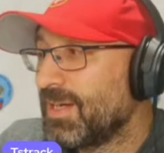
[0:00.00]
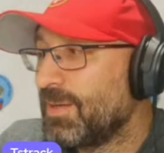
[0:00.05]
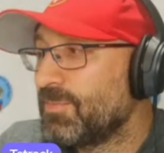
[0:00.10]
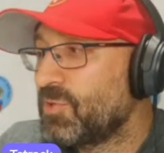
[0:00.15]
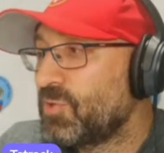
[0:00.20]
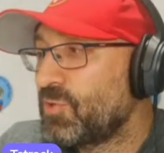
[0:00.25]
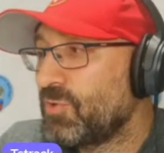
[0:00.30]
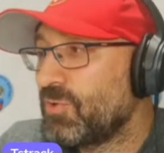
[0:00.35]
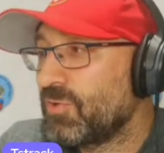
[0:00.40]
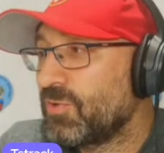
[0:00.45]
I'm
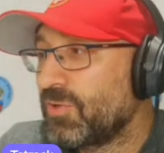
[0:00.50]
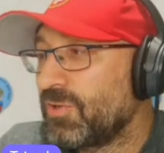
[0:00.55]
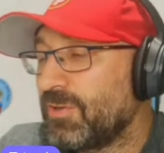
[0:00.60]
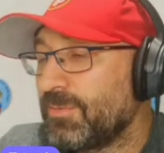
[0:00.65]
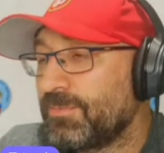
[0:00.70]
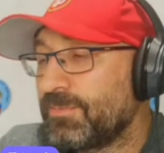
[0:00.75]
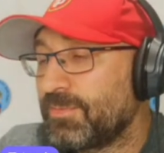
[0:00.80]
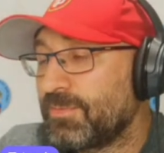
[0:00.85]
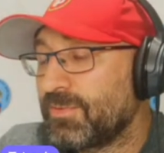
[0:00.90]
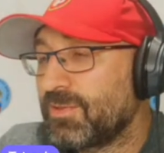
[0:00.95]
sure
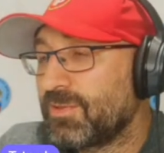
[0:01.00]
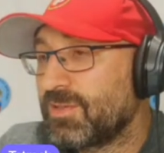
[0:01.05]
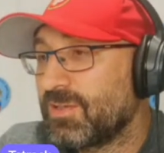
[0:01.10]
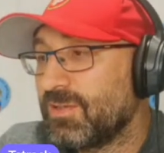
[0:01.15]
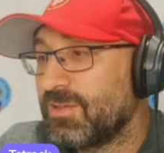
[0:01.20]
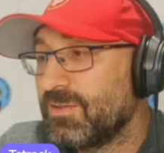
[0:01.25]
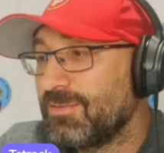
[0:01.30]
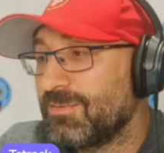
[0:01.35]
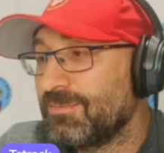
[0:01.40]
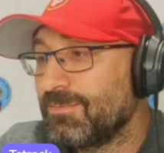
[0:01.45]
Kupp
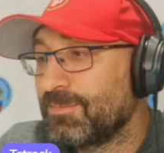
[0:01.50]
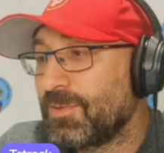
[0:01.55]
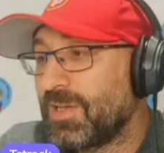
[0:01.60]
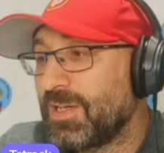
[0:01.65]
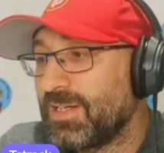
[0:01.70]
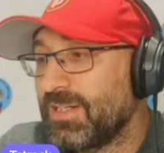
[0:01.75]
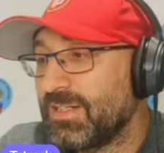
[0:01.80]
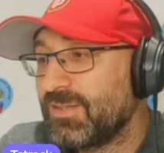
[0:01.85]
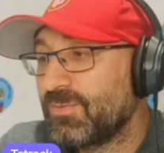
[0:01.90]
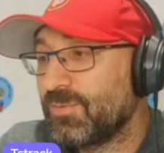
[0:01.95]
can
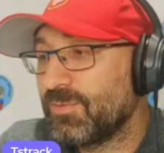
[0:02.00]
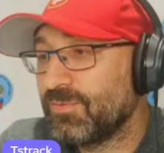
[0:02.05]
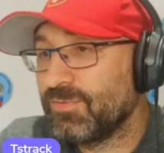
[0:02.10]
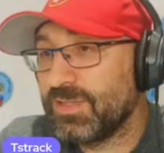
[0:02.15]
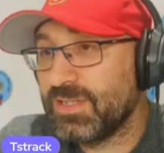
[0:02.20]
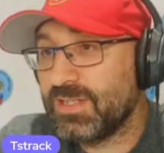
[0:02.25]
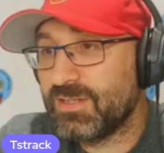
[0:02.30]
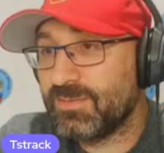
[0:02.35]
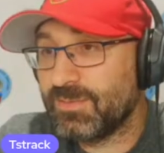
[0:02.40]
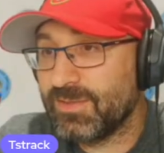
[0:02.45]
play to a
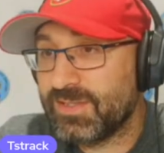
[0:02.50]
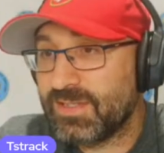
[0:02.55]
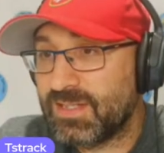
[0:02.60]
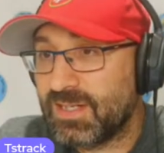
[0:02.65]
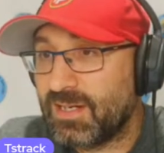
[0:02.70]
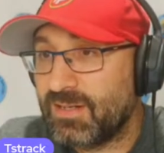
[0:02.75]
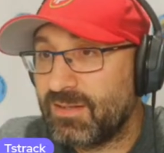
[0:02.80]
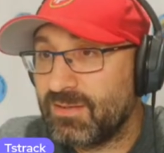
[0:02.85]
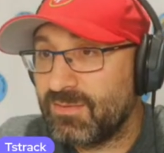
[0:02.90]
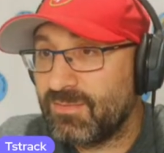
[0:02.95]
reasonable
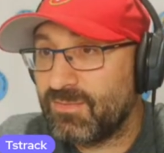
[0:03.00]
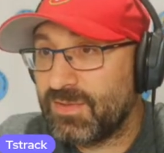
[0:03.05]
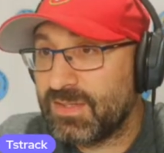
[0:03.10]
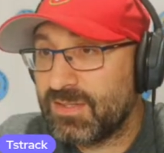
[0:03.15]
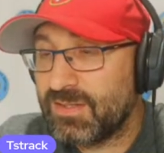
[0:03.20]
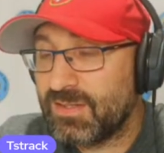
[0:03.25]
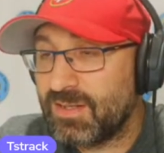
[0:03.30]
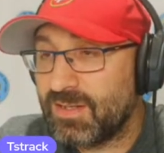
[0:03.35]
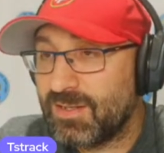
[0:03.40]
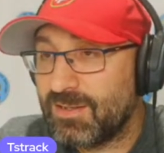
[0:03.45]
standard
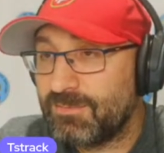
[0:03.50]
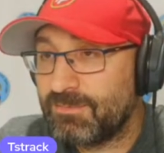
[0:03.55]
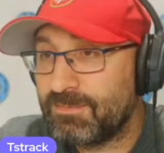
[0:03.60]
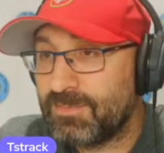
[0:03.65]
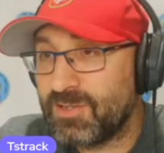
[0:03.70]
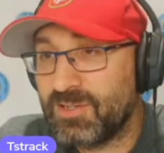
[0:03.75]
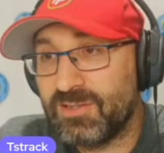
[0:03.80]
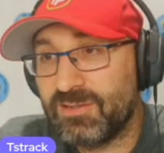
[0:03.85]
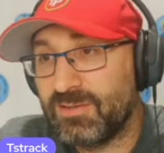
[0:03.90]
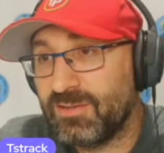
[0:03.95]
this year,
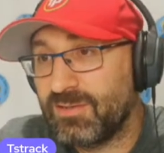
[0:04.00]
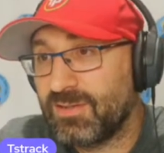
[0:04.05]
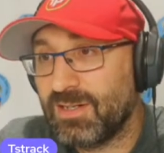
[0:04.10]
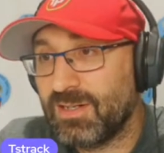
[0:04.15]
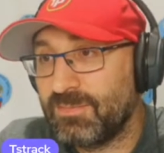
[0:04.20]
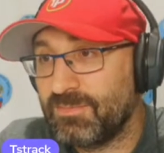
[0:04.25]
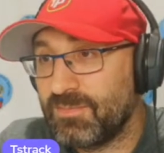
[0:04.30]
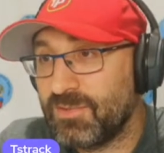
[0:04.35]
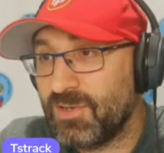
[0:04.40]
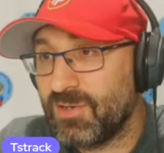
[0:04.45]
but
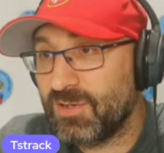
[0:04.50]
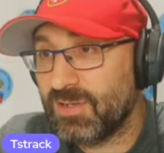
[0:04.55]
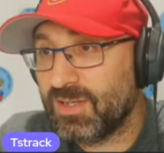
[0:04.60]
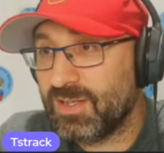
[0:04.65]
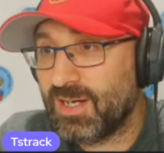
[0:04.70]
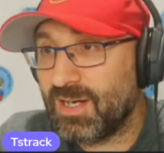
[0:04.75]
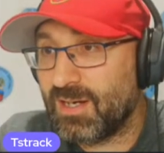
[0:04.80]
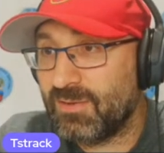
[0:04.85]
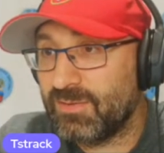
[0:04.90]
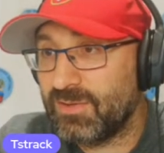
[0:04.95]
I'm not
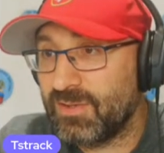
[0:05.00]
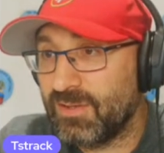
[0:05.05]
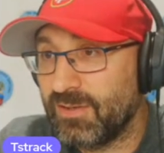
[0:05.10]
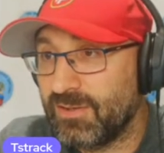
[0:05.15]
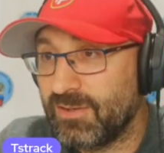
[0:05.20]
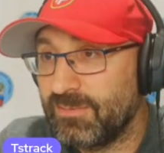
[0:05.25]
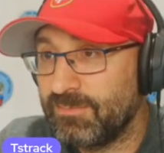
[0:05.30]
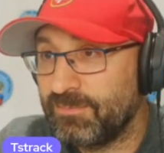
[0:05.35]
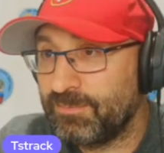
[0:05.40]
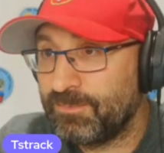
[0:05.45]
counting on
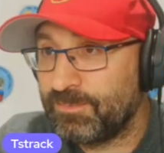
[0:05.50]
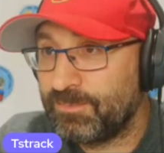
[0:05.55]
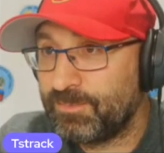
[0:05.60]
it.